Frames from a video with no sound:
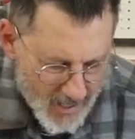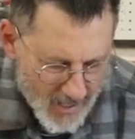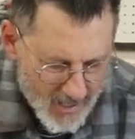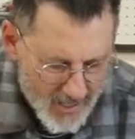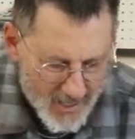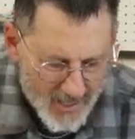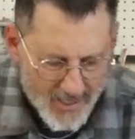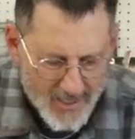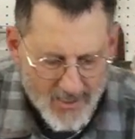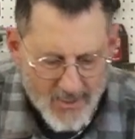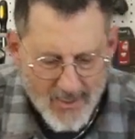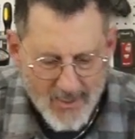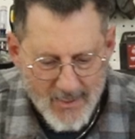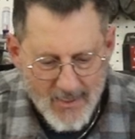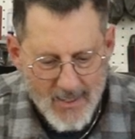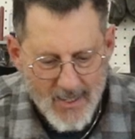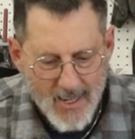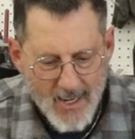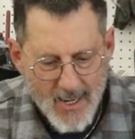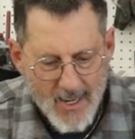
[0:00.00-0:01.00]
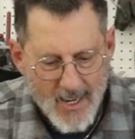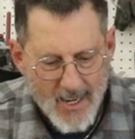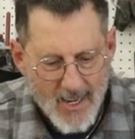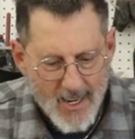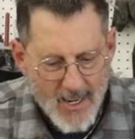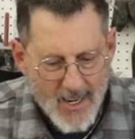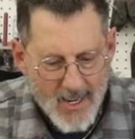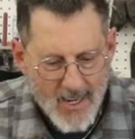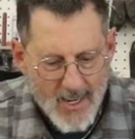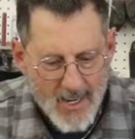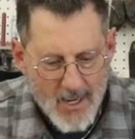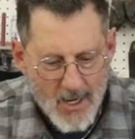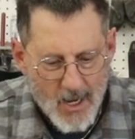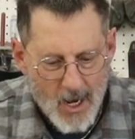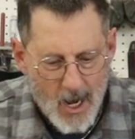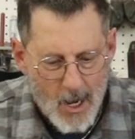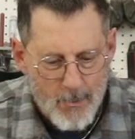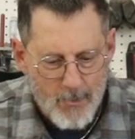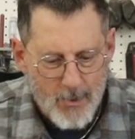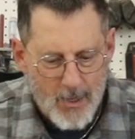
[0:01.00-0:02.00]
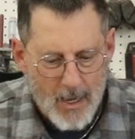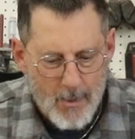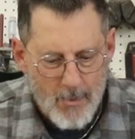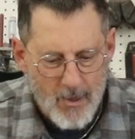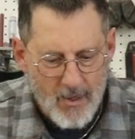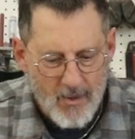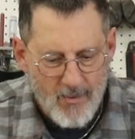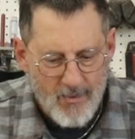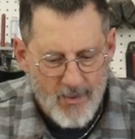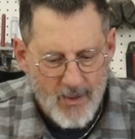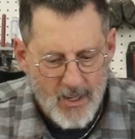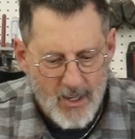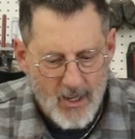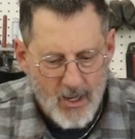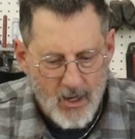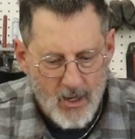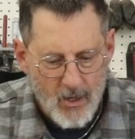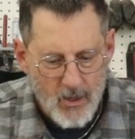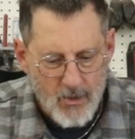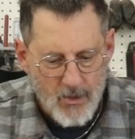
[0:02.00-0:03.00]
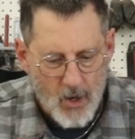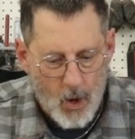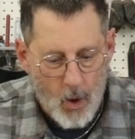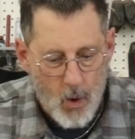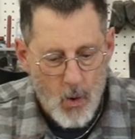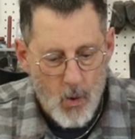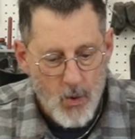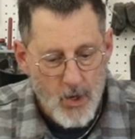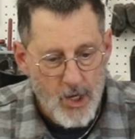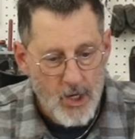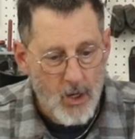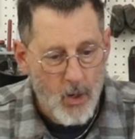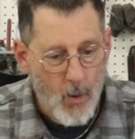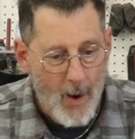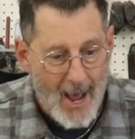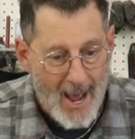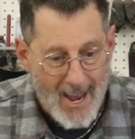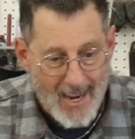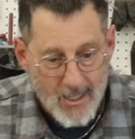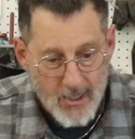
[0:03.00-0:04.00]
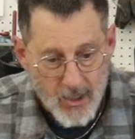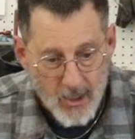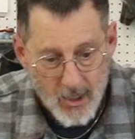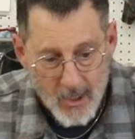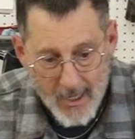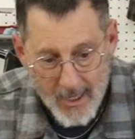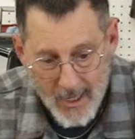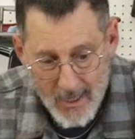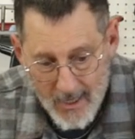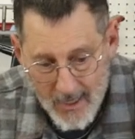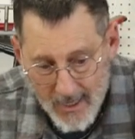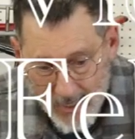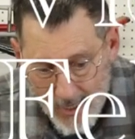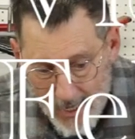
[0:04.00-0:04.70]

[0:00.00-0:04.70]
All right. Upcoming videos. Oh, you know, actually,